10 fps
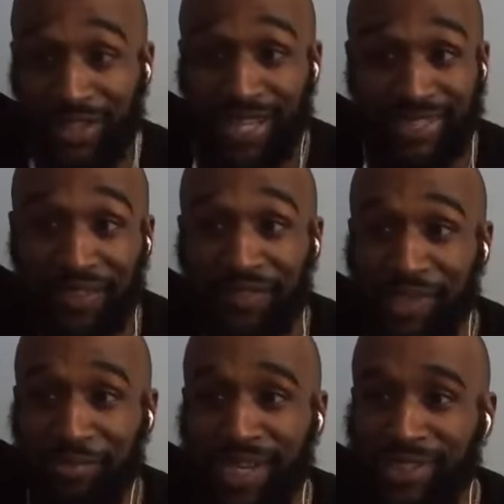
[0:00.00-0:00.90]
so all that stuff
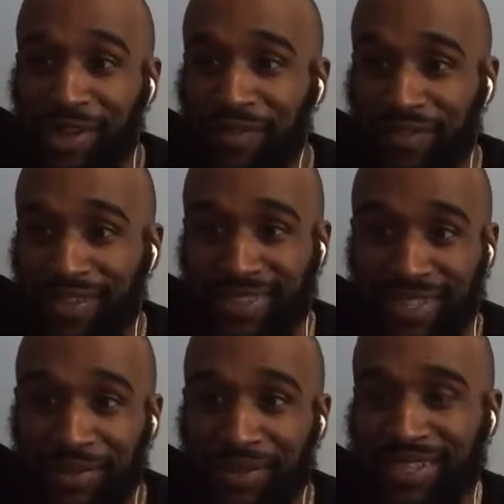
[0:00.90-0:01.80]
is based off of us,
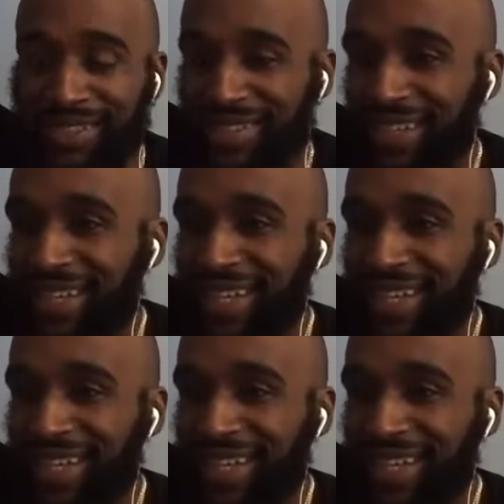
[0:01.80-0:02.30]
anyways.